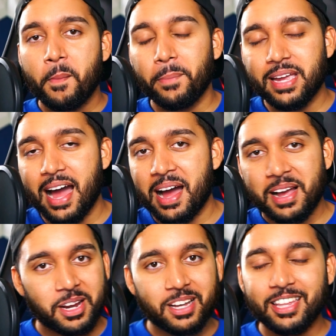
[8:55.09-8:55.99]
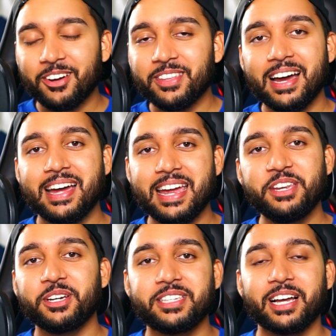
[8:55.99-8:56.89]
but yeah, click on that and
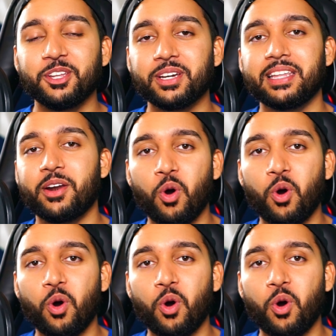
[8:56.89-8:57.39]
you can take a look at that